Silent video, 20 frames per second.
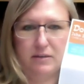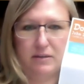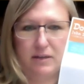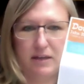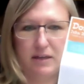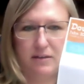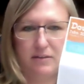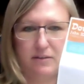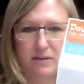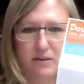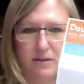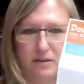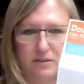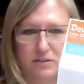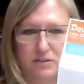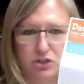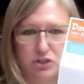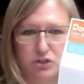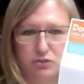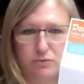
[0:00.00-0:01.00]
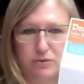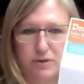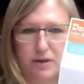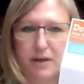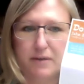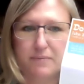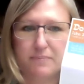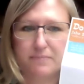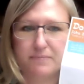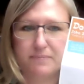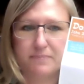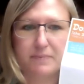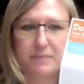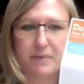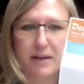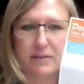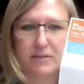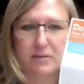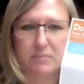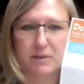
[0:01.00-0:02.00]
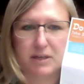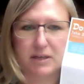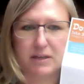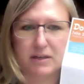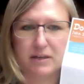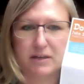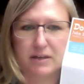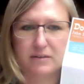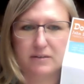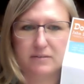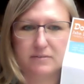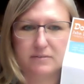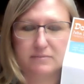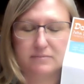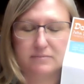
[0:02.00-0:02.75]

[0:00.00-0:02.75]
in the story at the beginning?